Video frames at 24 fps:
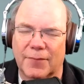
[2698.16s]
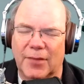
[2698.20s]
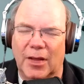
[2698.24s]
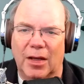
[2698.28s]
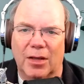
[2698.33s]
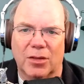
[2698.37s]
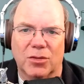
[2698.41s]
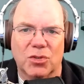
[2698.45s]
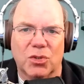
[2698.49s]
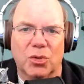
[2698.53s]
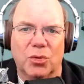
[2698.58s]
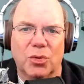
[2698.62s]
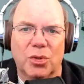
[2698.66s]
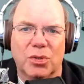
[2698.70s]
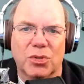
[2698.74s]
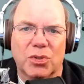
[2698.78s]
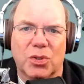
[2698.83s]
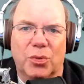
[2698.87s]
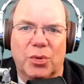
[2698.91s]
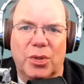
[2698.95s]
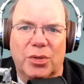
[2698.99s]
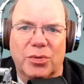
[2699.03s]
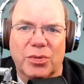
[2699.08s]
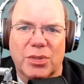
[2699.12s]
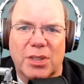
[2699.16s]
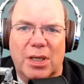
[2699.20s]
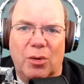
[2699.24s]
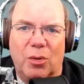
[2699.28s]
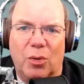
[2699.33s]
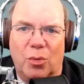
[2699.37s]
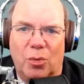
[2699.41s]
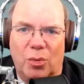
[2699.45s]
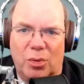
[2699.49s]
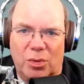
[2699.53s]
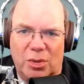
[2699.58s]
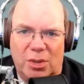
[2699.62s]
Yeah. So here's
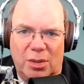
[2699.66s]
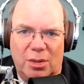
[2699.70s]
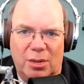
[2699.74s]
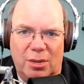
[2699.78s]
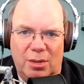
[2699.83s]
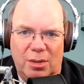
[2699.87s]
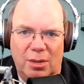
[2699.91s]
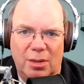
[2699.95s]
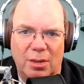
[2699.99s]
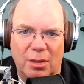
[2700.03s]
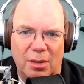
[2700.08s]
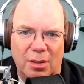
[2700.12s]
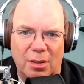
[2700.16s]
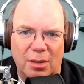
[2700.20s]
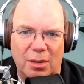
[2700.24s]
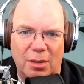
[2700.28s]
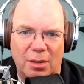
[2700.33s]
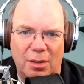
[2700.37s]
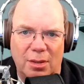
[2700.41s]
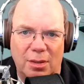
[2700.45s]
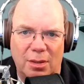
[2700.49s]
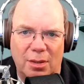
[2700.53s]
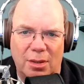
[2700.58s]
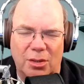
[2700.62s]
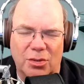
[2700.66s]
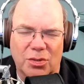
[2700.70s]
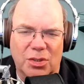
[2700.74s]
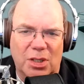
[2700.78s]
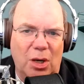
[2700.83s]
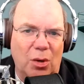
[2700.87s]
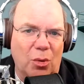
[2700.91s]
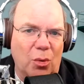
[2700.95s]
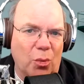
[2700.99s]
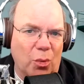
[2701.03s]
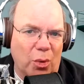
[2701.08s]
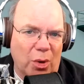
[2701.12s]
how
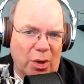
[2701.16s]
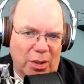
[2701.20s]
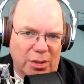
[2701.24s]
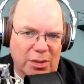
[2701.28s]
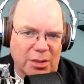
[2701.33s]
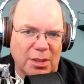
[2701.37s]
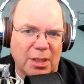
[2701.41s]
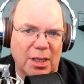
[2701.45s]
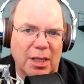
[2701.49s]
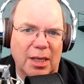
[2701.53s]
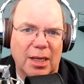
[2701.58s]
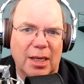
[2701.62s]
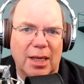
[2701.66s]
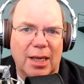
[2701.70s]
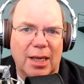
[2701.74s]
it works.